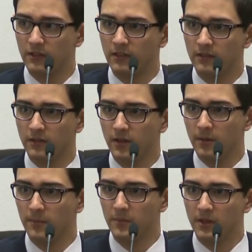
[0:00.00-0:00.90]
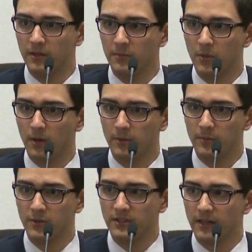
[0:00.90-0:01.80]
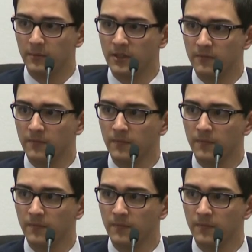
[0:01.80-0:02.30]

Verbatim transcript: then they could probably protect me.